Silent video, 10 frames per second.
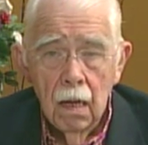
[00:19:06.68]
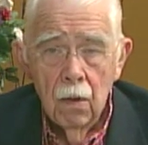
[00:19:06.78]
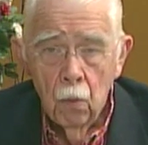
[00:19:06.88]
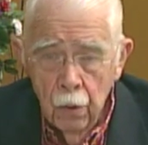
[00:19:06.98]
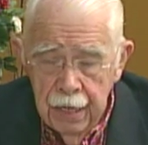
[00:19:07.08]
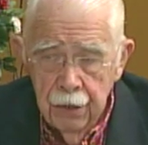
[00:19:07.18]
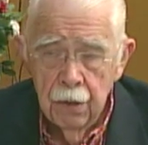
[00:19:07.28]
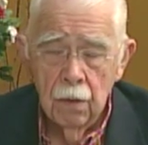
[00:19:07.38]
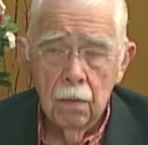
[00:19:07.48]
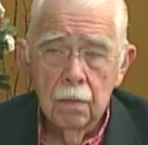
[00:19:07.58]
We
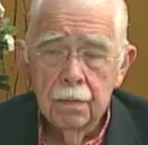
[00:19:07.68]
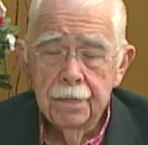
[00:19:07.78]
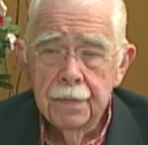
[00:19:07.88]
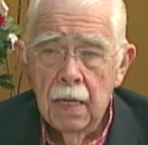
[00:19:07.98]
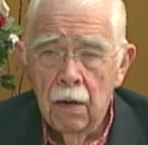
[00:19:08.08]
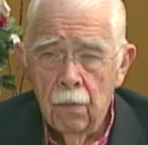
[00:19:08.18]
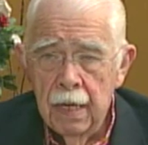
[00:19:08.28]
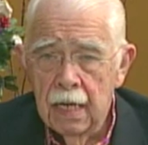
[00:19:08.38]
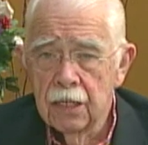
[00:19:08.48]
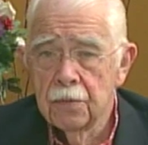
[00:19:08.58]
do, and we
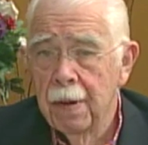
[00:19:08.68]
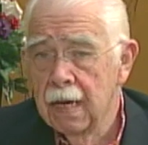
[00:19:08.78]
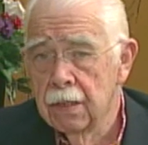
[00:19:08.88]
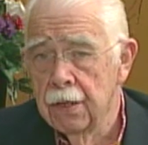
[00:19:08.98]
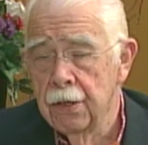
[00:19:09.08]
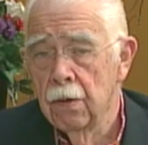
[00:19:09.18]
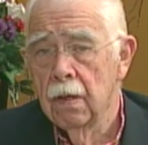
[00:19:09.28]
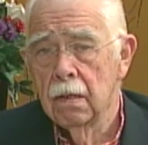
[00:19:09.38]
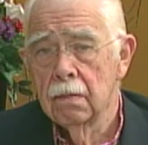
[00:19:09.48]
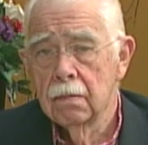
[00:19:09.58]
expect to do
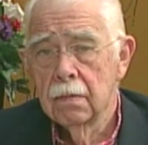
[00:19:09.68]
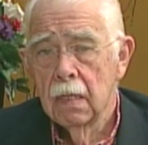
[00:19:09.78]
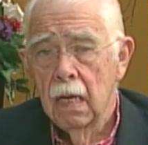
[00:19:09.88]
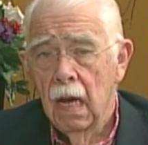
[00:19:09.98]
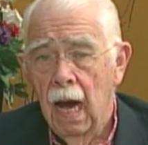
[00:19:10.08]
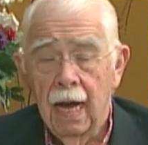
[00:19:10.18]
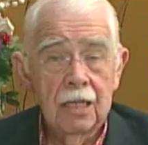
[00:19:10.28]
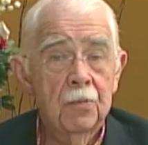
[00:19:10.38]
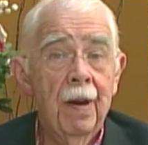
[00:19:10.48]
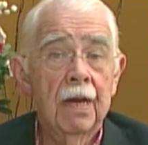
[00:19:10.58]
it. I
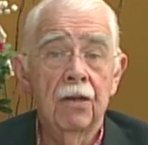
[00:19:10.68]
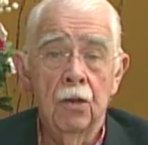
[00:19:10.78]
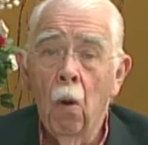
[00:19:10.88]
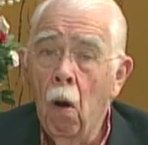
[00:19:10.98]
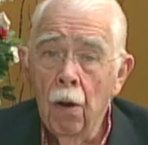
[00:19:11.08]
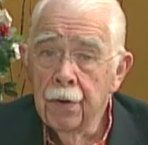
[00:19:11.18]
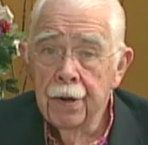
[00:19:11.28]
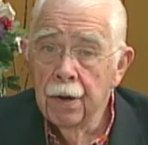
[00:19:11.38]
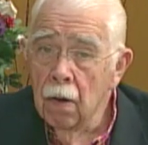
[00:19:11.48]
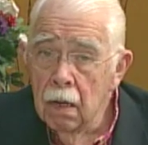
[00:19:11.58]
expect you all to
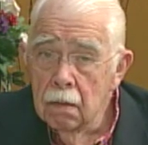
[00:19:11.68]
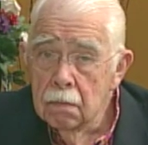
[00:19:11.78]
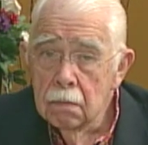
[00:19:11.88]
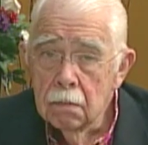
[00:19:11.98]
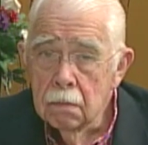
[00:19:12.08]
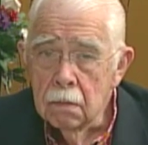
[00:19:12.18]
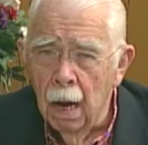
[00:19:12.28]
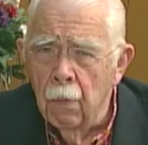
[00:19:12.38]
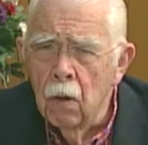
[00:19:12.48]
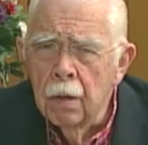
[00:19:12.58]
do it.
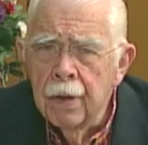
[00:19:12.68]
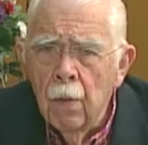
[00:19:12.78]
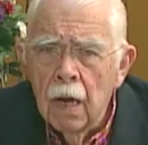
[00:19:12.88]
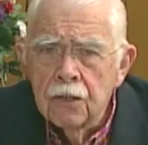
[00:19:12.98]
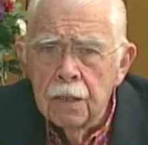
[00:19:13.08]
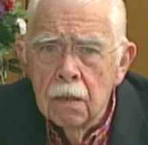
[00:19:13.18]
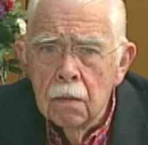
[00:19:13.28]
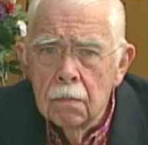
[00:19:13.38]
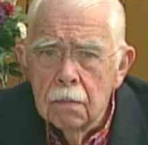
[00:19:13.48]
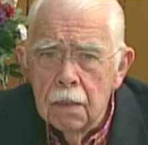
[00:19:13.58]
I'm going to be watching you.
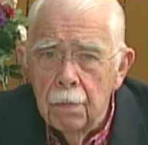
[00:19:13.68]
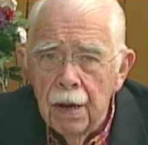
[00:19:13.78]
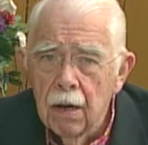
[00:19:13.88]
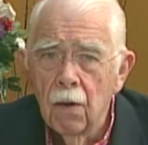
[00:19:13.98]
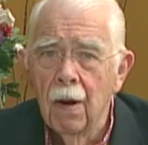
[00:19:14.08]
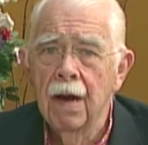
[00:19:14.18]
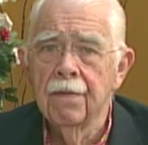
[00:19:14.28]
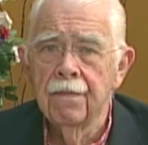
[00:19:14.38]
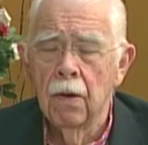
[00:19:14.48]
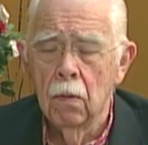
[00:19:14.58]
You better go out
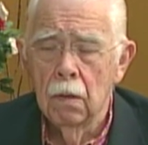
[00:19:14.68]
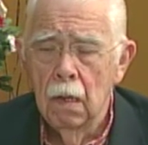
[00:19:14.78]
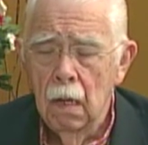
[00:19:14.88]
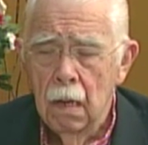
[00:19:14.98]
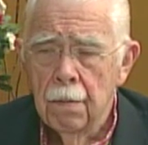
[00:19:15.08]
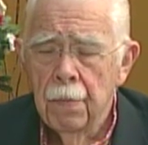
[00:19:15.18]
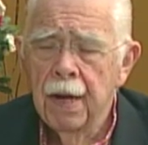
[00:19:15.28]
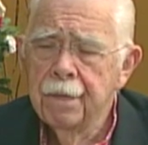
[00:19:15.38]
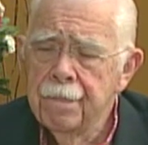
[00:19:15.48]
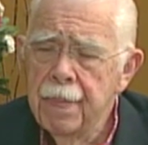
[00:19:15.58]
and vote.
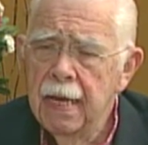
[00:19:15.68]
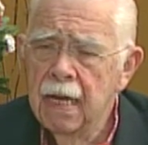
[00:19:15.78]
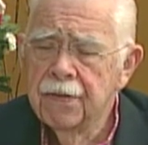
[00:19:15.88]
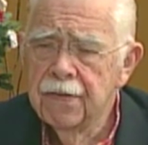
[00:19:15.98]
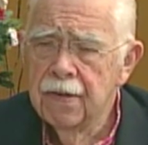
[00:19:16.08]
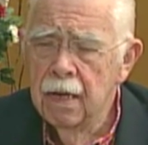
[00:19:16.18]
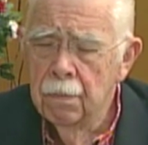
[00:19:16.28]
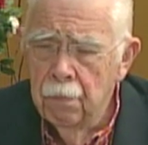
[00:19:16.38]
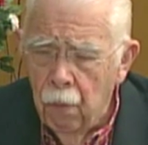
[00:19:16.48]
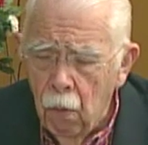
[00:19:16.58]
But it's
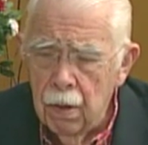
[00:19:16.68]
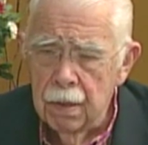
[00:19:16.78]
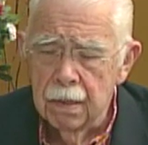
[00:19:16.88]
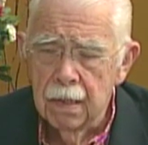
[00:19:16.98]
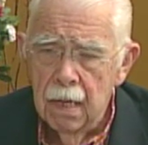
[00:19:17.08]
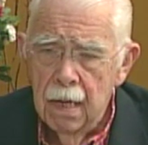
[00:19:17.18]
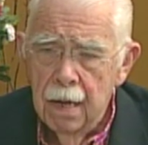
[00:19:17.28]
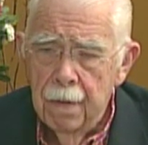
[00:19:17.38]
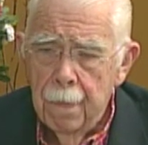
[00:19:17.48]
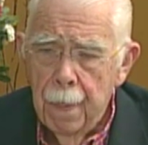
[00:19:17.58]
important.
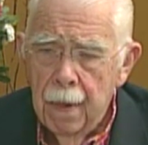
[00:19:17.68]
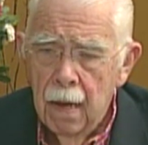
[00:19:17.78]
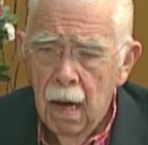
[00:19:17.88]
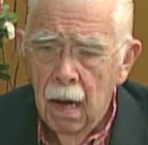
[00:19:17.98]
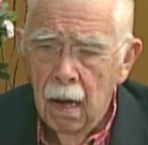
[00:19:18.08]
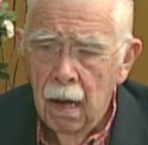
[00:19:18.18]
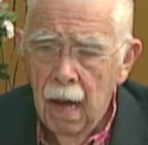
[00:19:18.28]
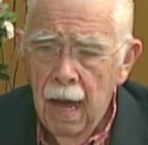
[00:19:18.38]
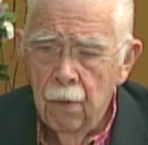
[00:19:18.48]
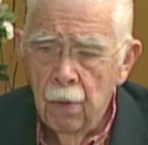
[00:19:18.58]

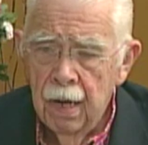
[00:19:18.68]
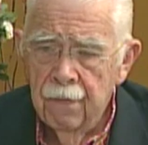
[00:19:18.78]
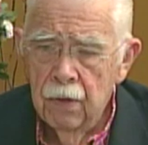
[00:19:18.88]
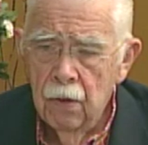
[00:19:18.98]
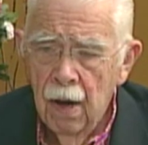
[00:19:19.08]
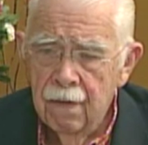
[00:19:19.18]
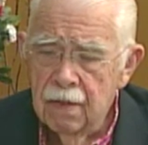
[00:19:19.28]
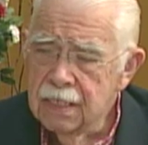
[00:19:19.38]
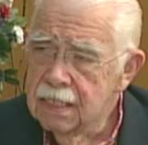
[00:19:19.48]
And whenever you have a